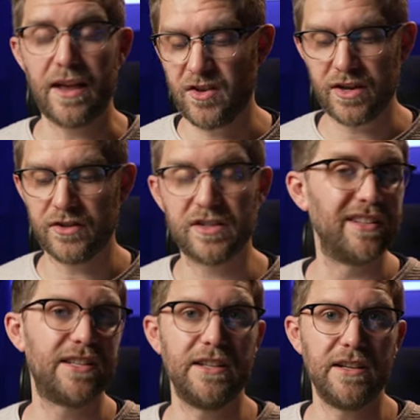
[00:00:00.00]
you can just
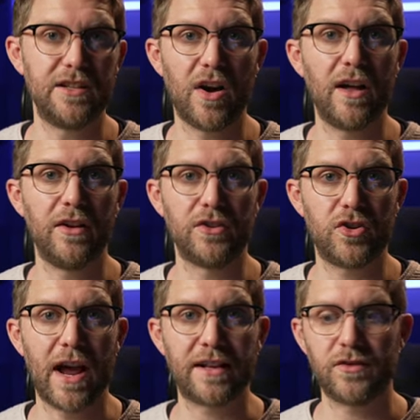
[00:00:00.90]
listen to your dialogue
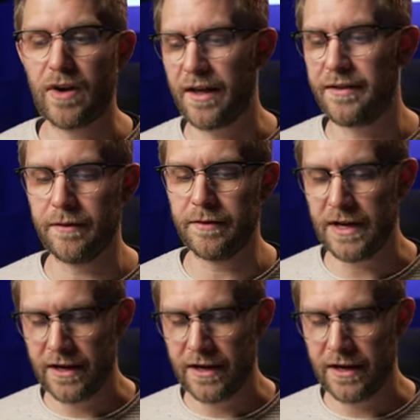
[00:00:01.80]
tracks rather than